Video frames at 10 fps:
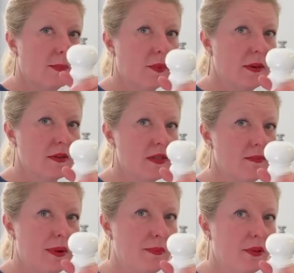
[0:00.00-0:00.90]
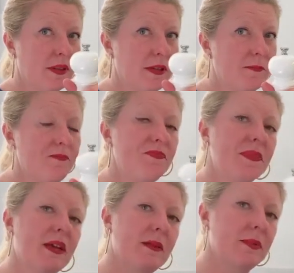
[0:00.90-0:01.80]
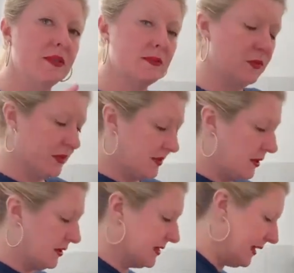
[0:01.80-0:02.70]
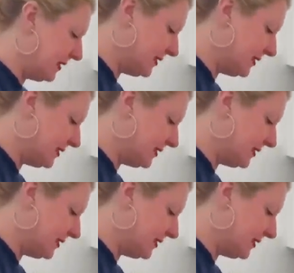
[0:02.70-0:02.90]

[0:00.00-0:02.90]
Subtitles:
ground some pepper in there, and I put some more salt because I had